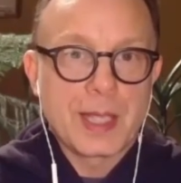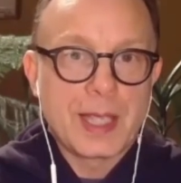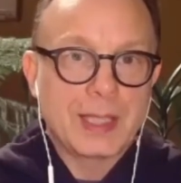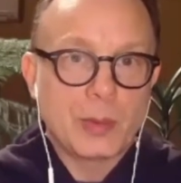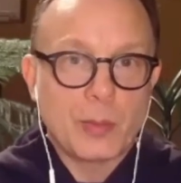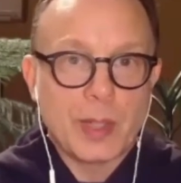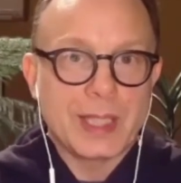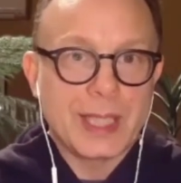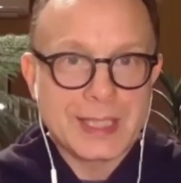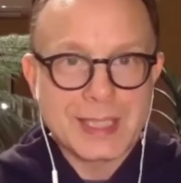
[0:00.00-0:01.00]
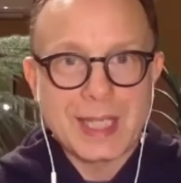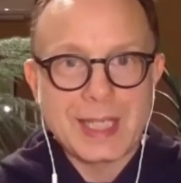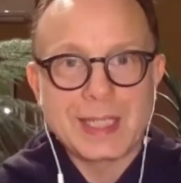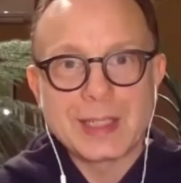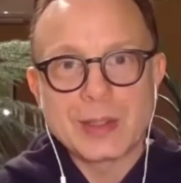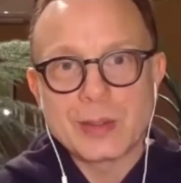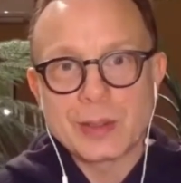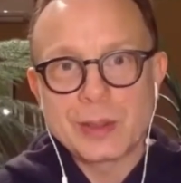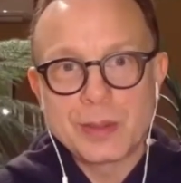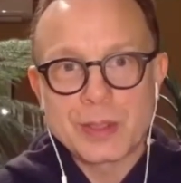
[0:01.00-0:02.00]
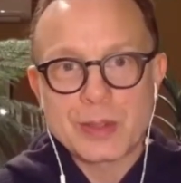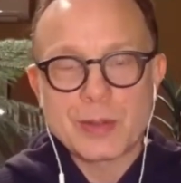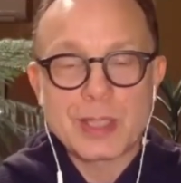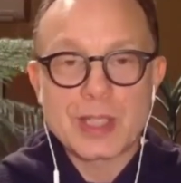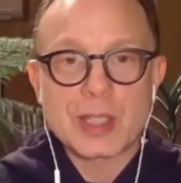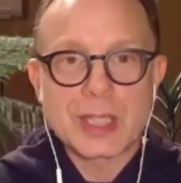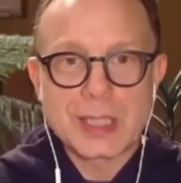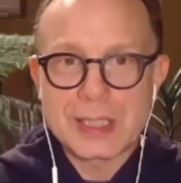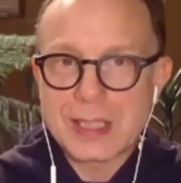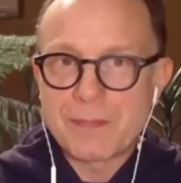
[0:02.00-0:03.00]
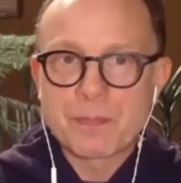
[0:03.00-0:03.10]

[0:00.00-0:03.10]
And the way they said it in the early Buddhist tradition is,